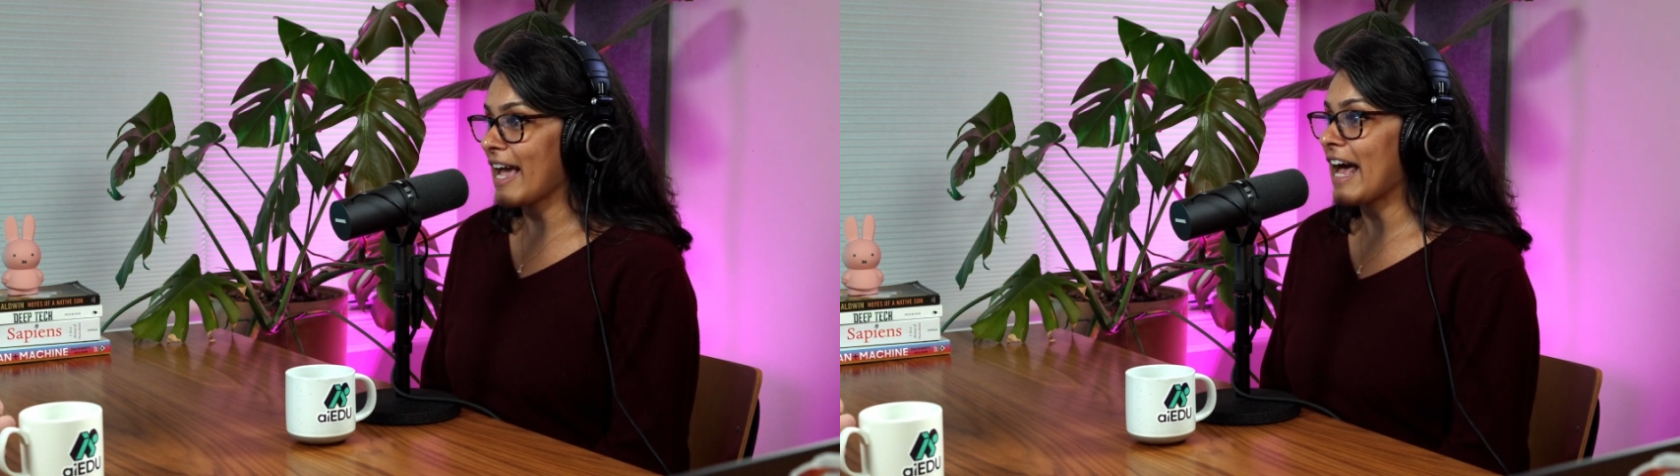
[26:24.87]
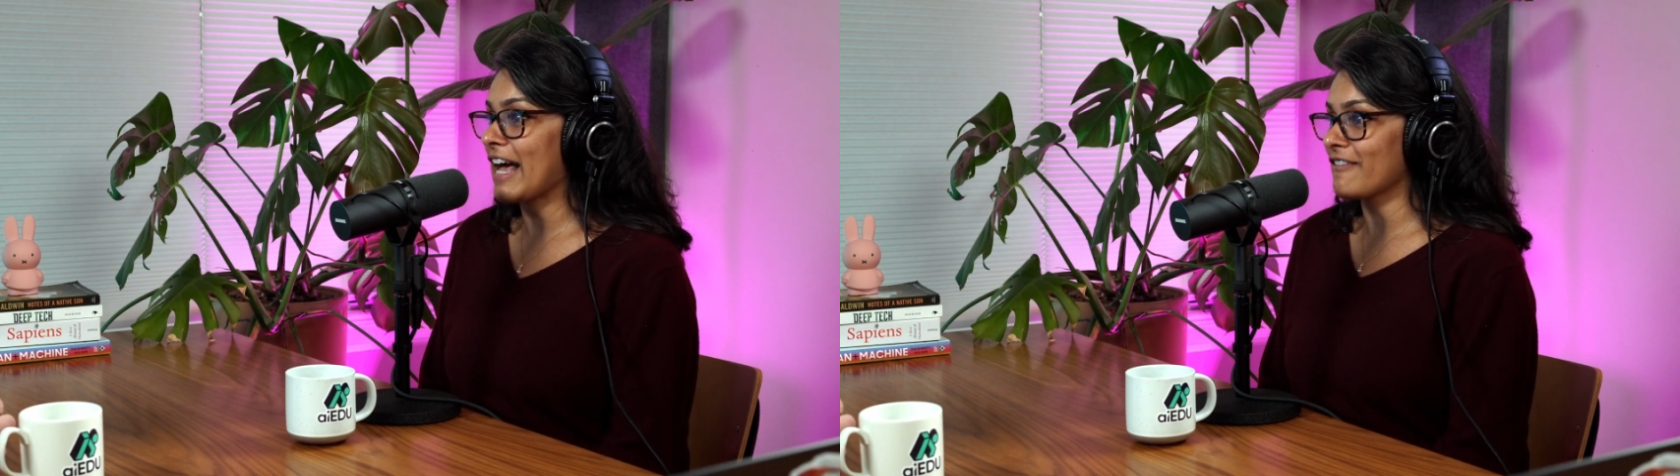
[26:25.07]

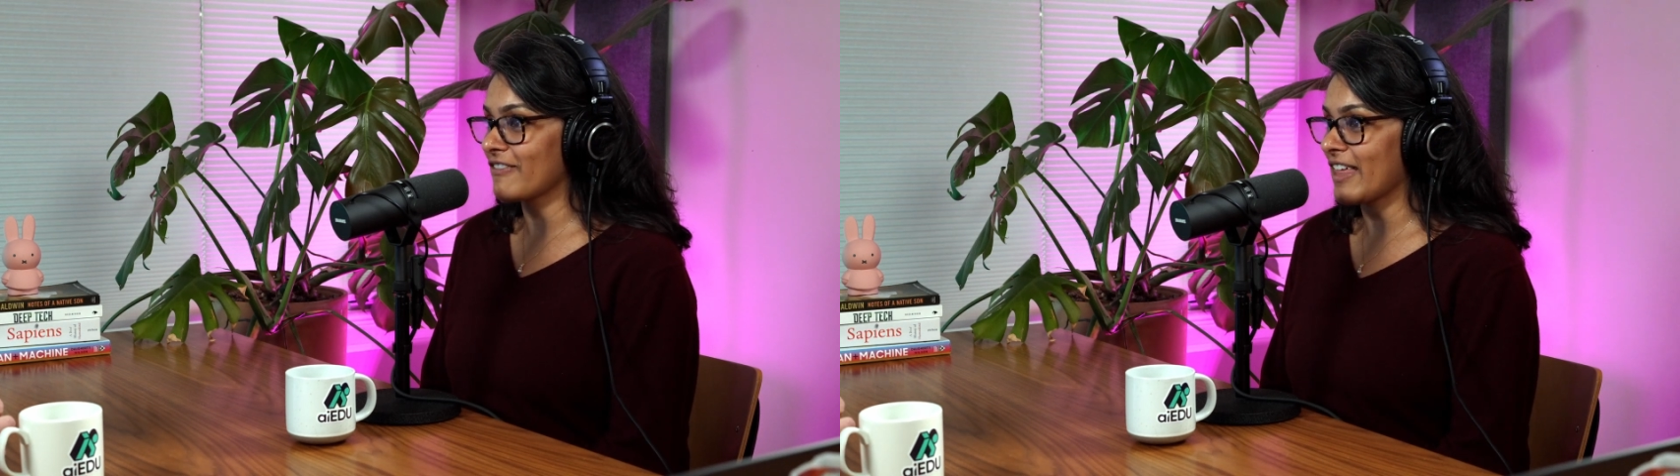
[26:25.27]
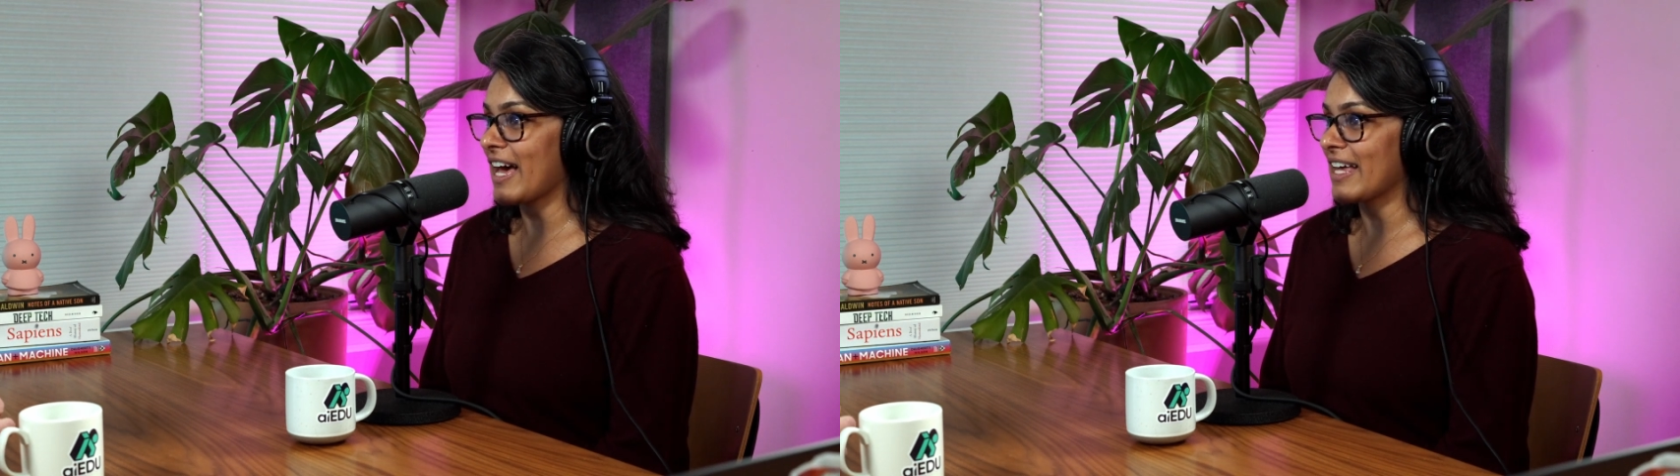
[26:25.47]

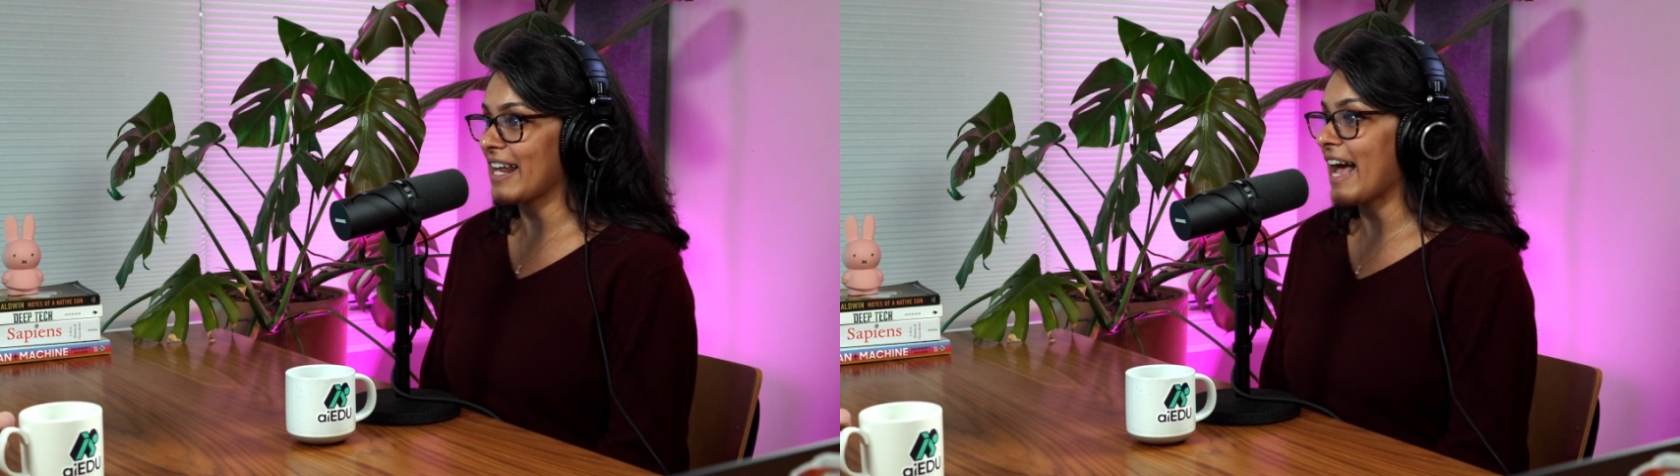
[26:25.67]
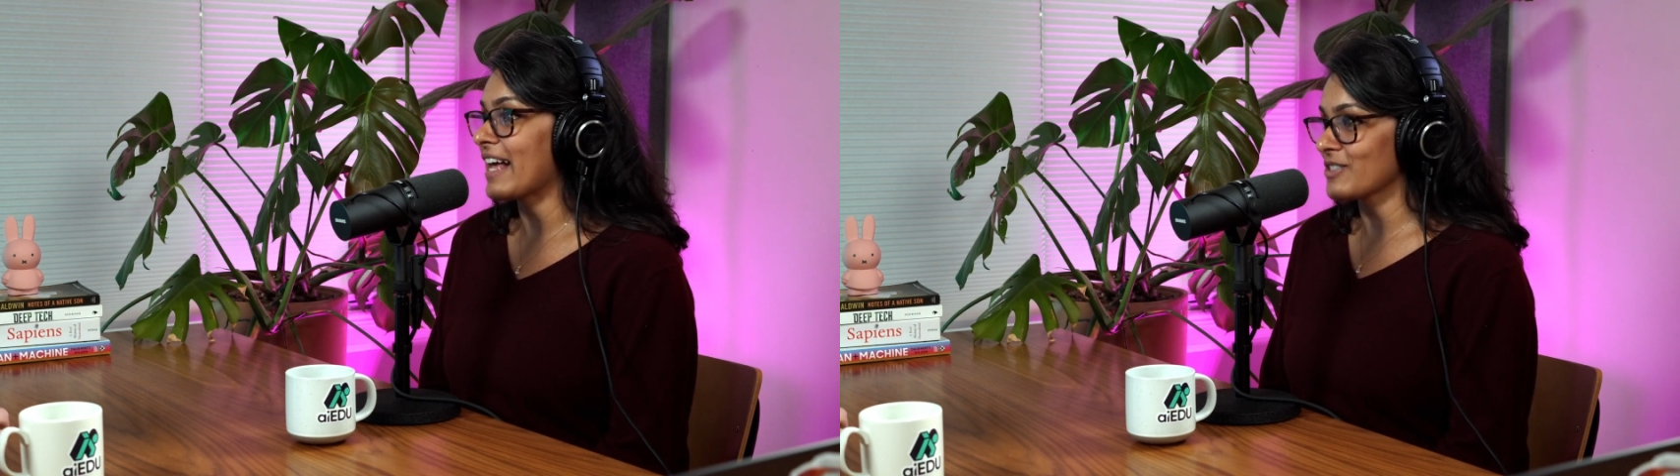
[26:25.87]
have
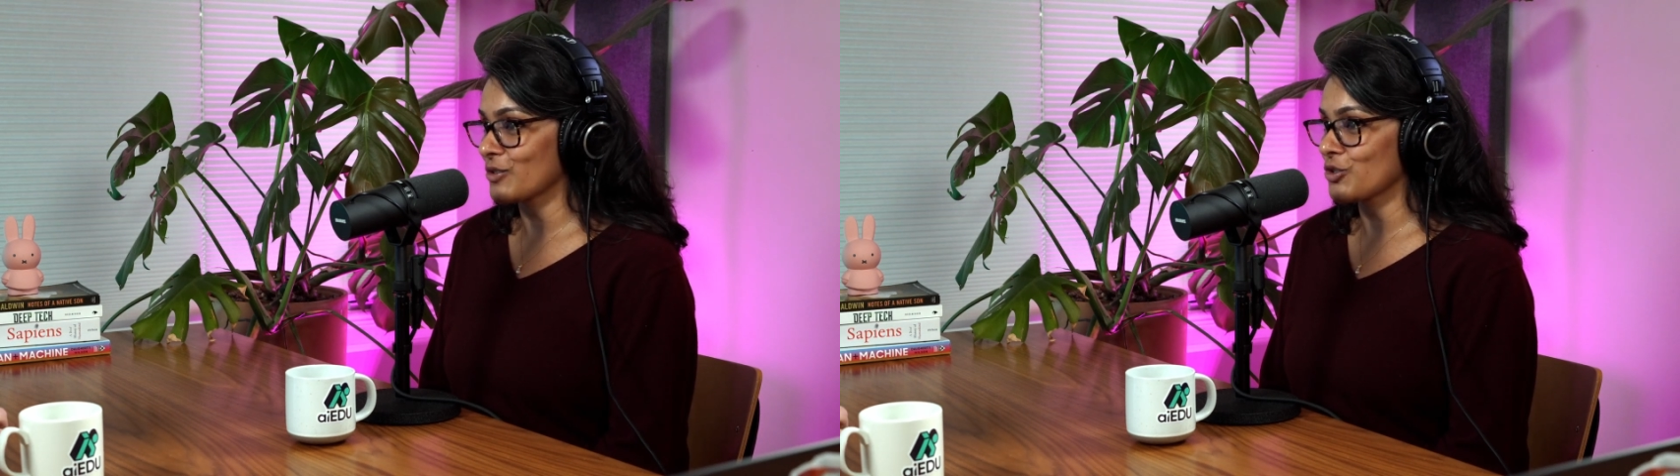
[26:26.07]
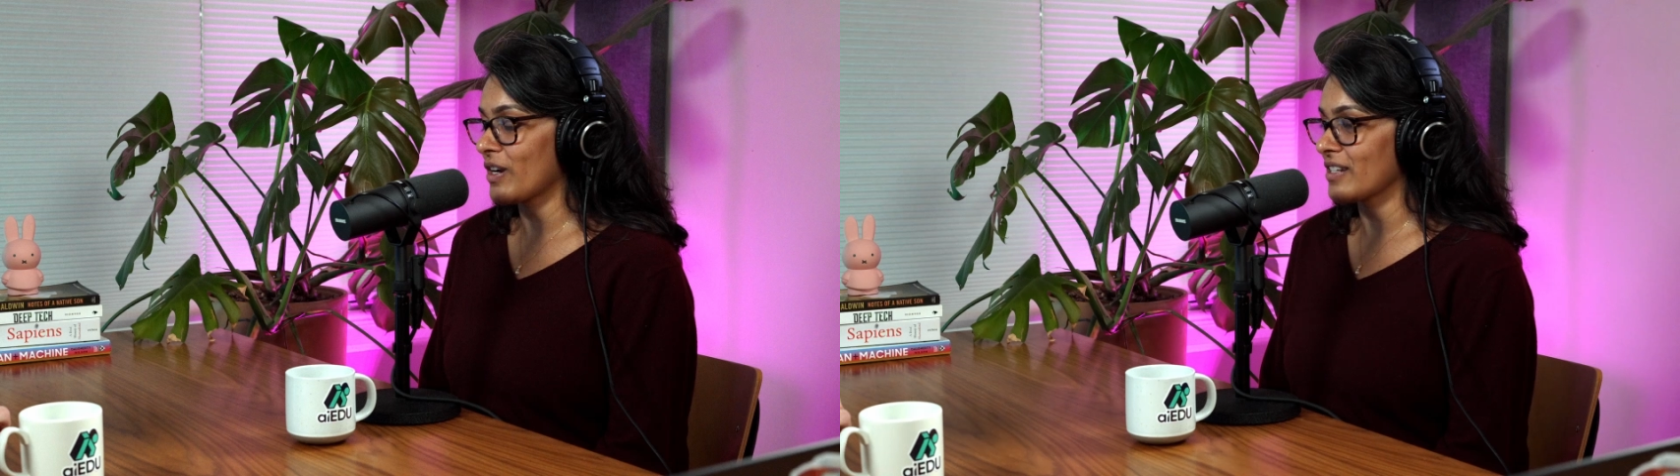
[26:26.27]
that as
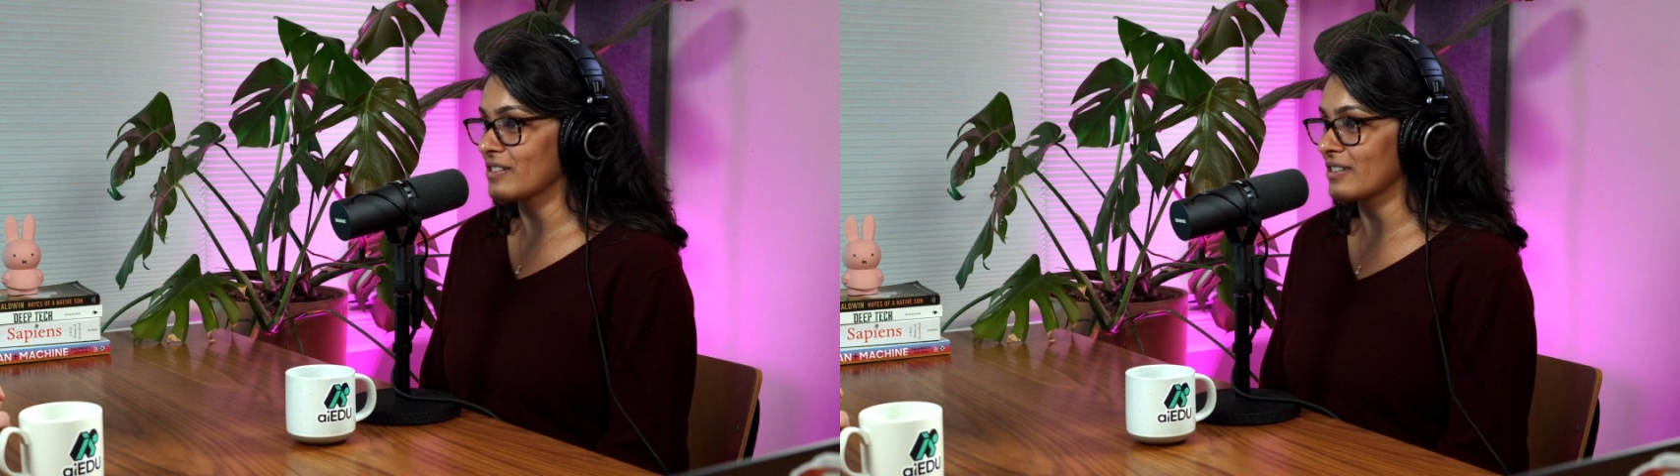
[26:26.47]
they're trying